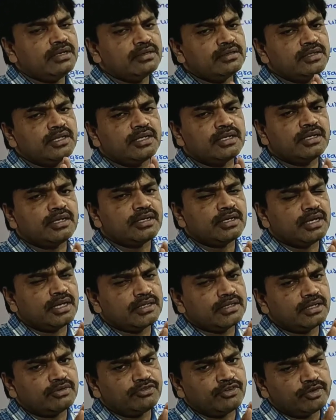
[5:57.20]
There are
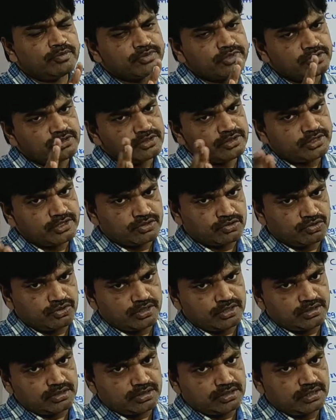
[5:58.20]
other forms also there
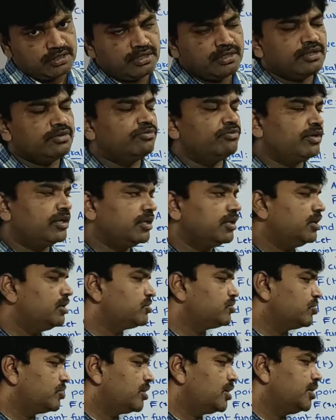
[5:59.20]
students. We can
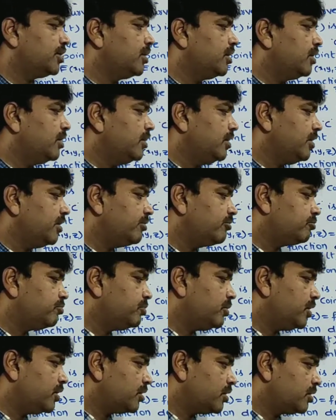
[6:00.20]
also write f
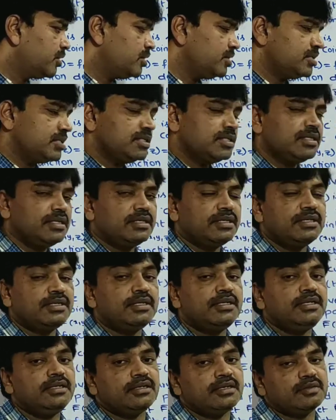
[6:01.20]
bar cross
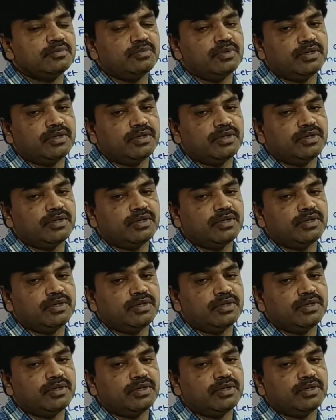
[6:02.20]
dr